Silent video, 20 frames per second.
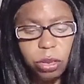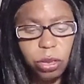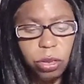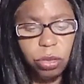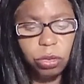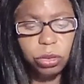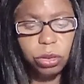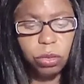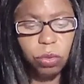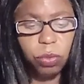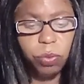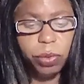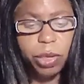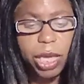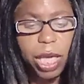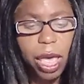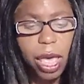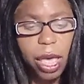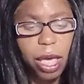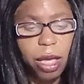So we
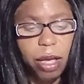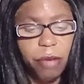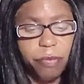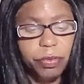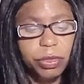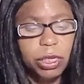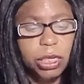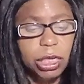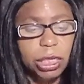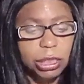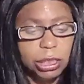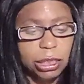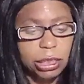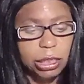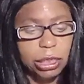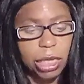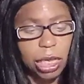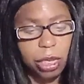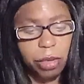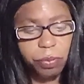have
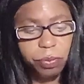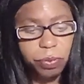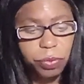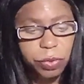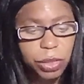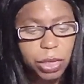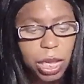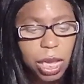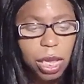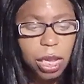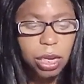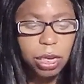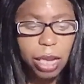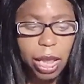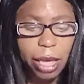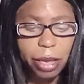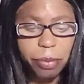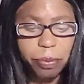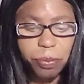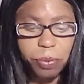escaped like
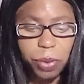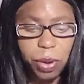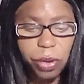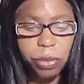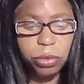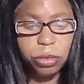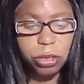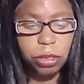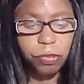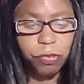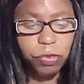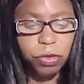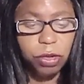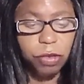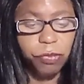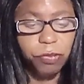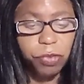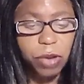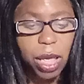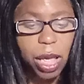birds from the
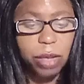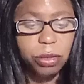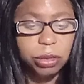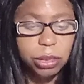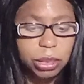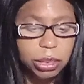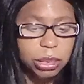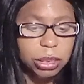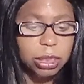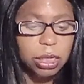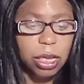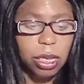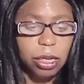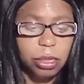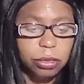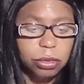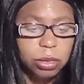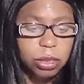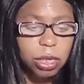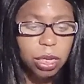clouds of snares.
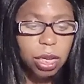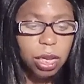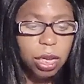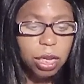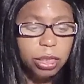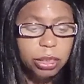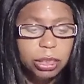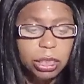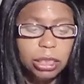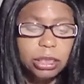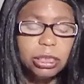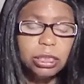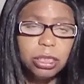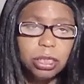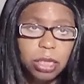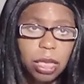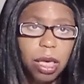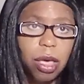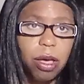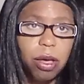The
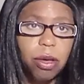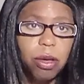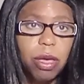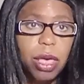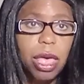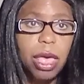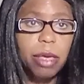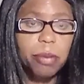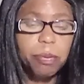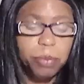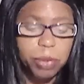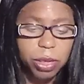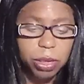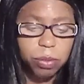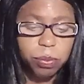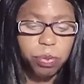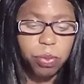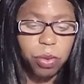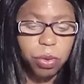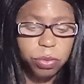snare had been
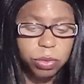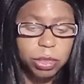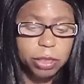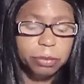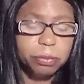broken.